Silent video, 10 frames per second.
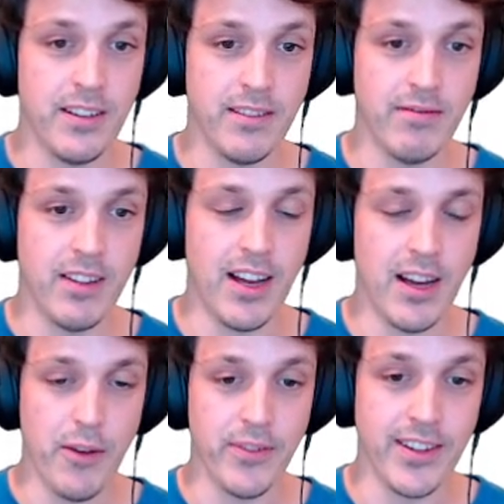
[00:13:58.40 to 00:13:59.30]

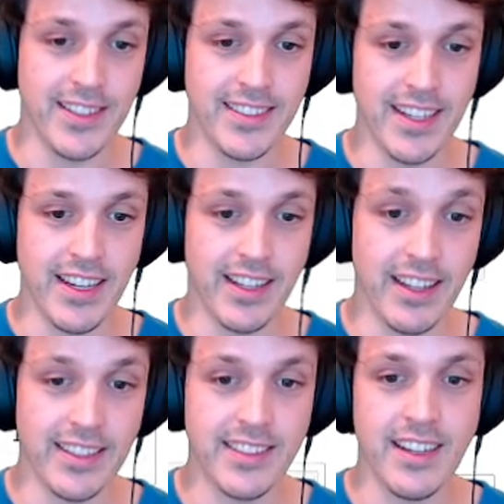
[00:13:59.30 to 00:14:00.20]
hopefully you can see, at
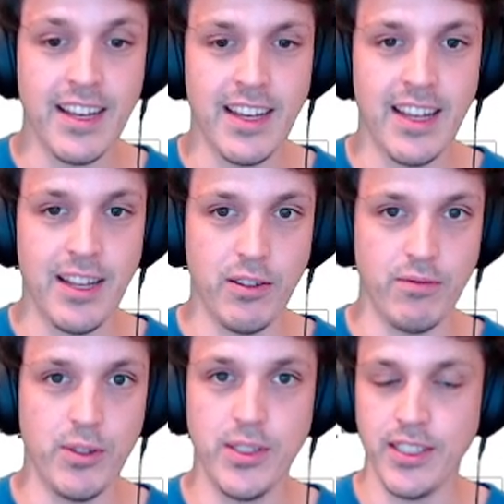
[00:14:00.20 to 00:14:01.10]
least,
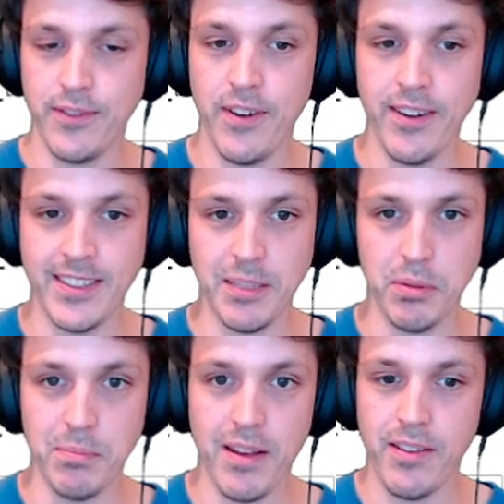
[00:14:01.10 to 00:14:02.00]
using this very simple
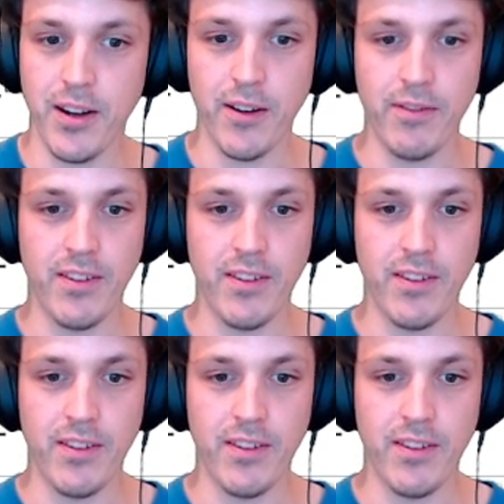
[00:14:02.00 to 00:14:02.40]
method of